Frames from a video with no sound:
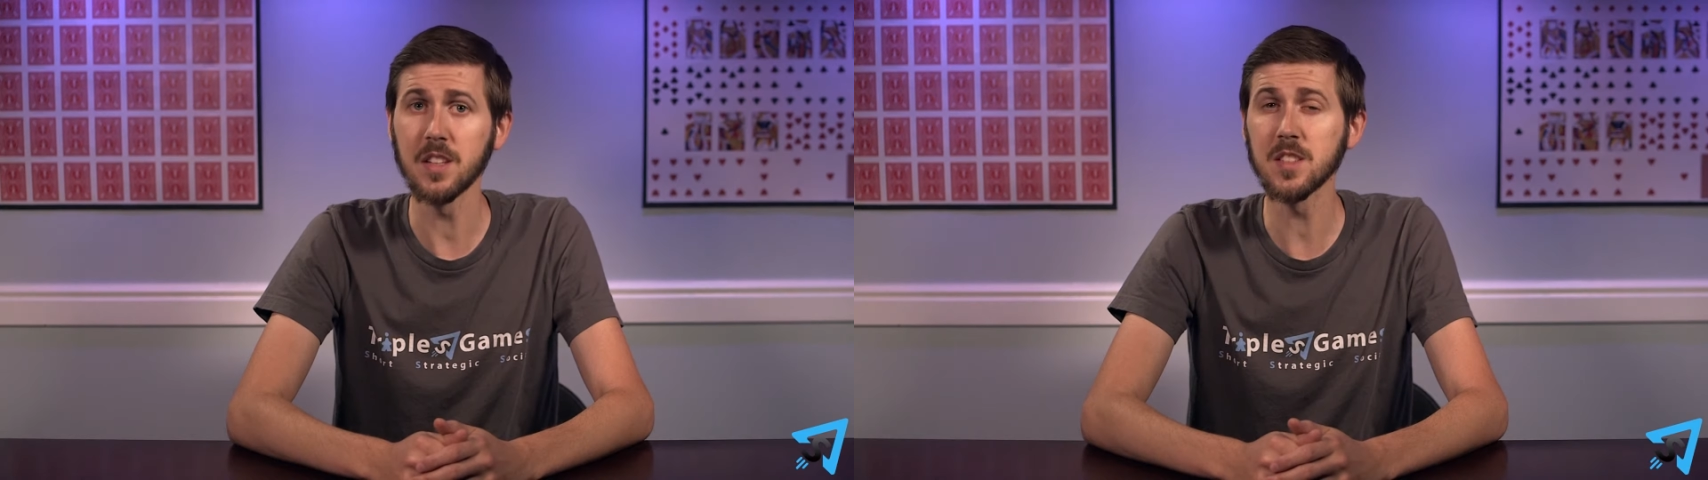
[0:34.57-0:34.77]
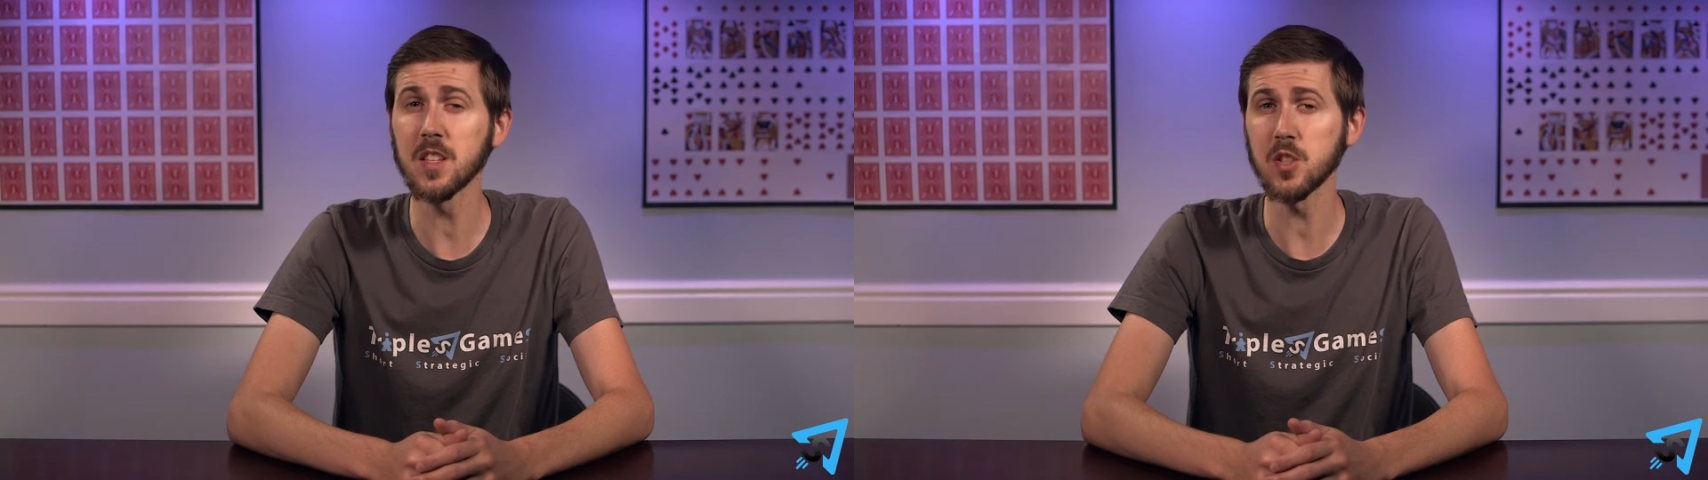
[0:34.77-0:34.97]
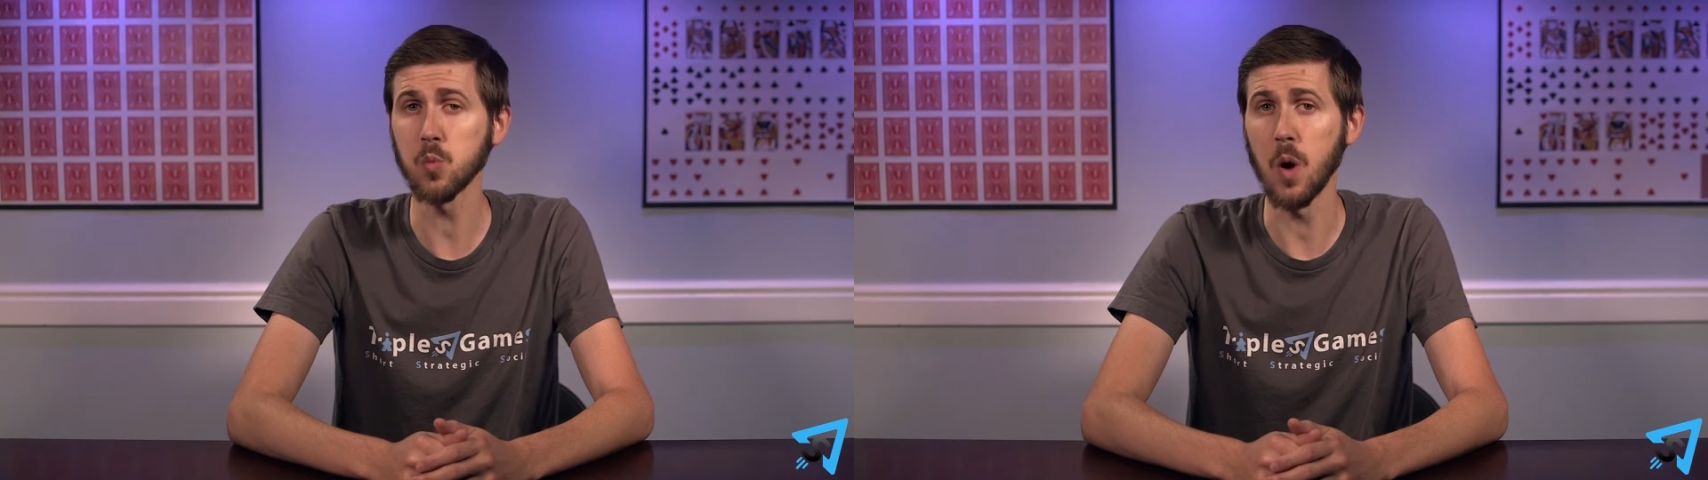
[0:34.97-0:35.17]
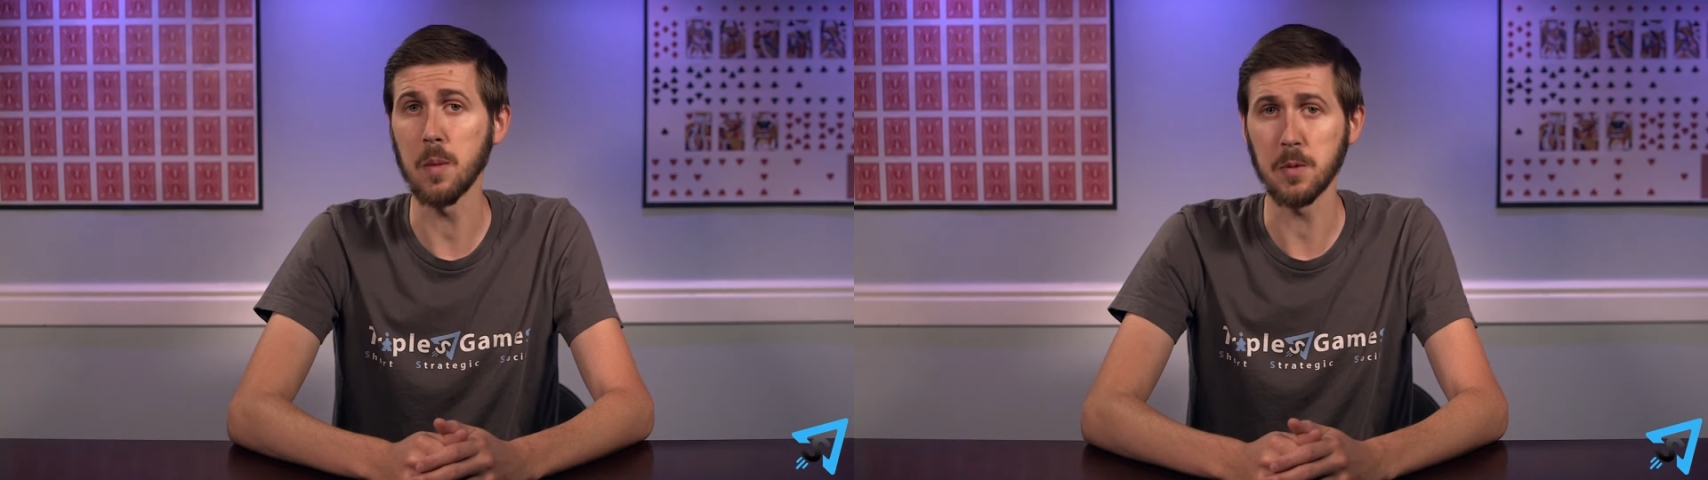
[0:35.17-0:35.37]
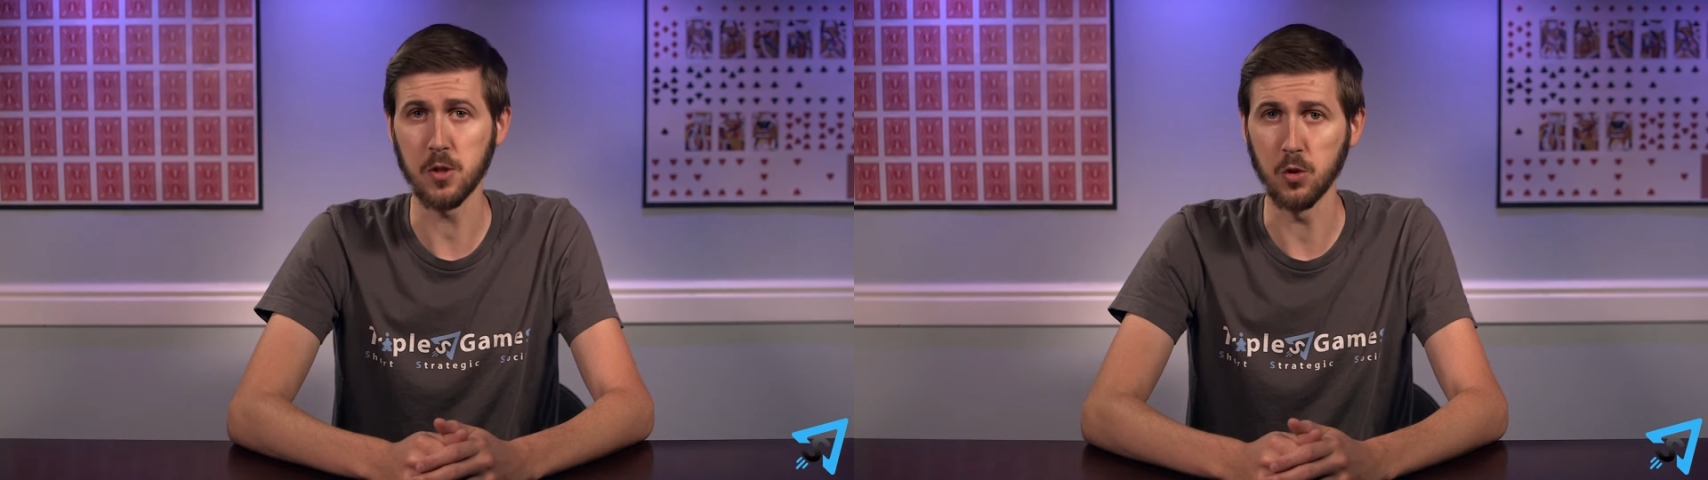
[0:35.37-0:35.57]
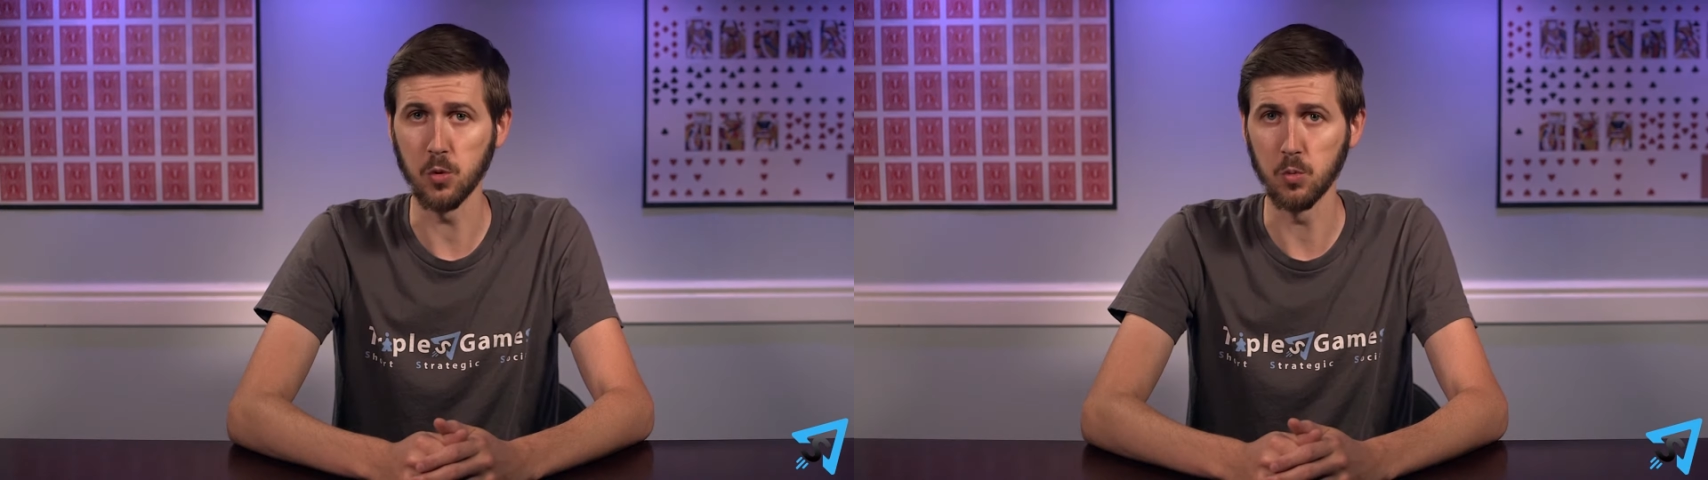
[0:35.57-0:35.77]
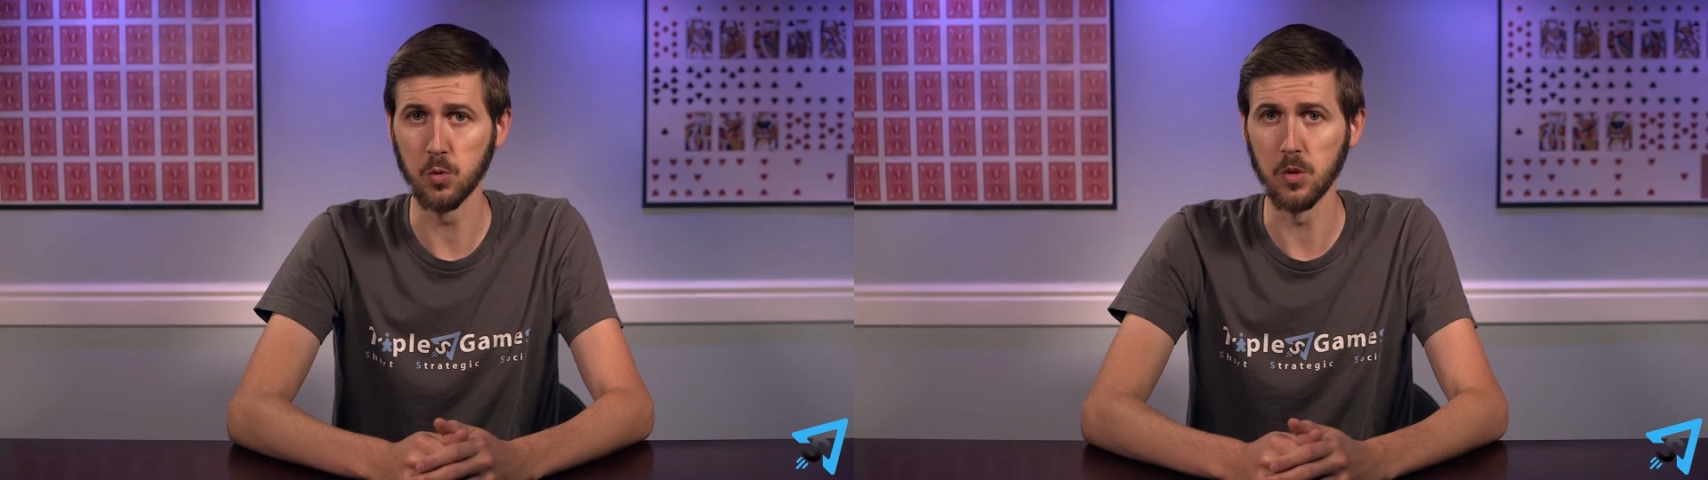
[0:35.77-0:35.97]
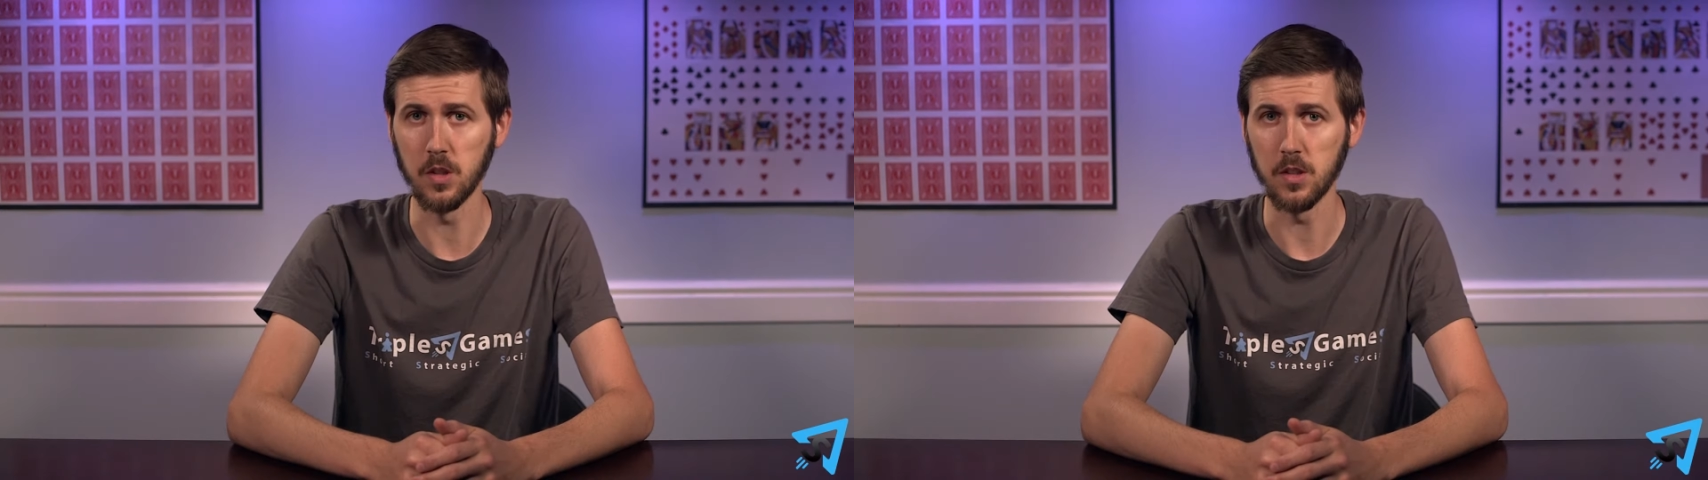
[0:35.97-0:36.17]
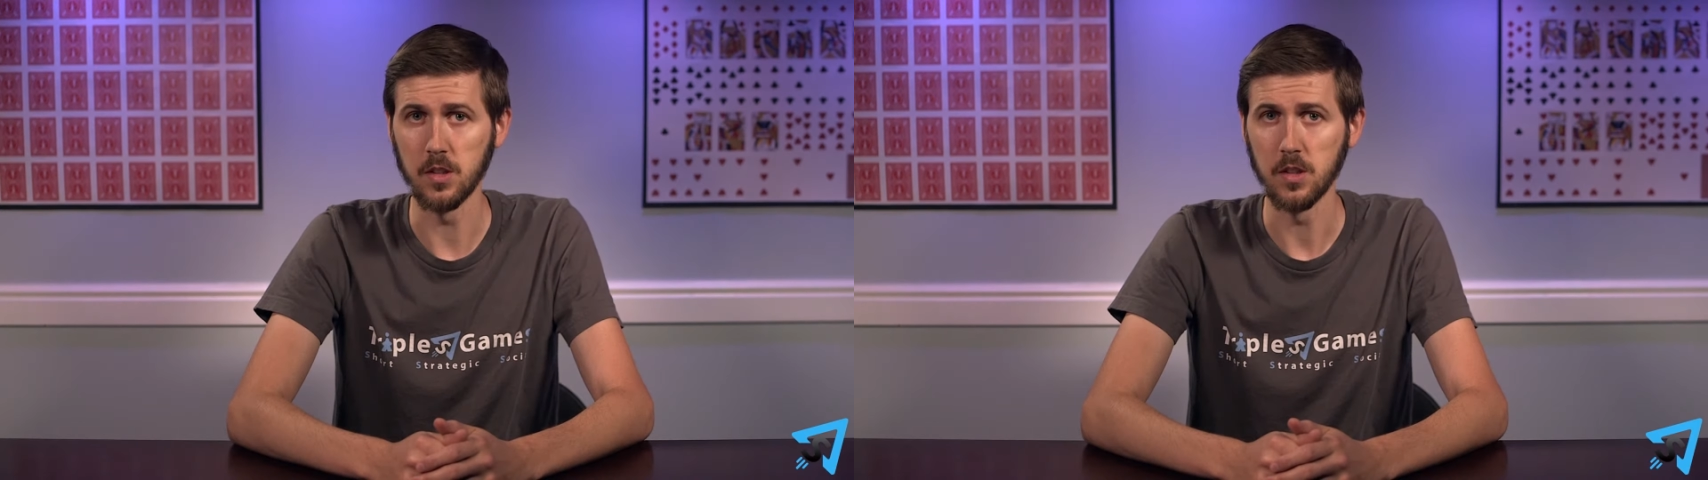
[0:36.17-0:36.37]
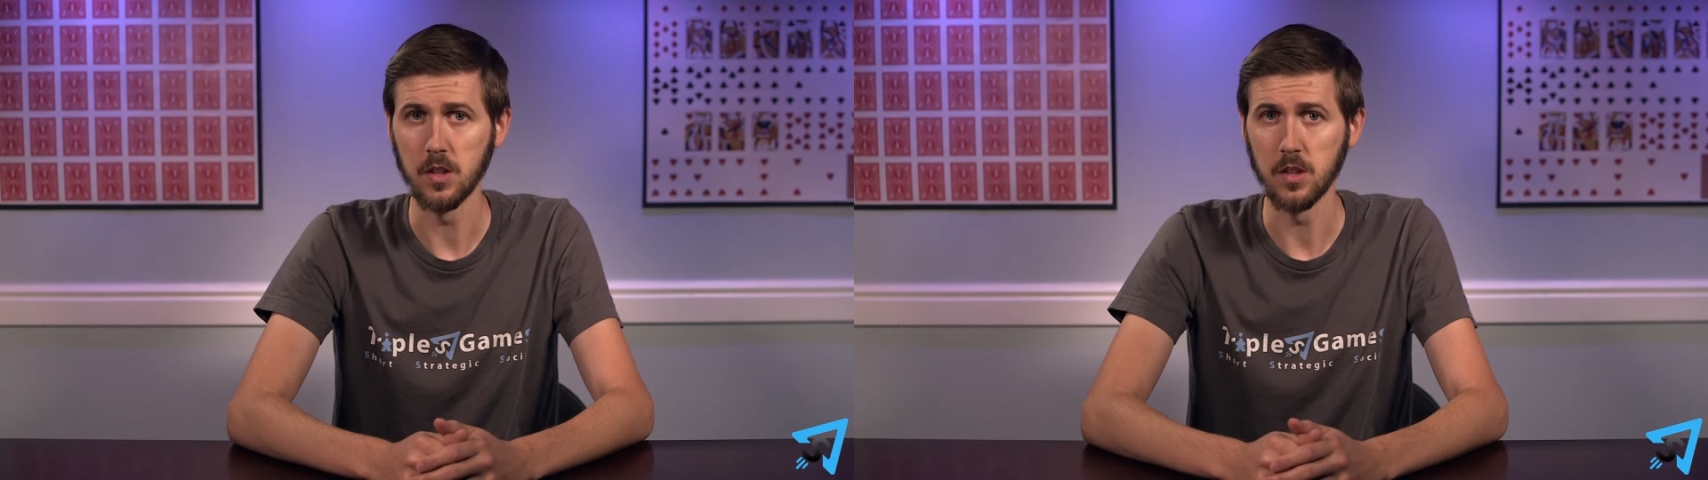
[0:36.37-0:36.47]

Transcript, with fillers: is the Swap two rule.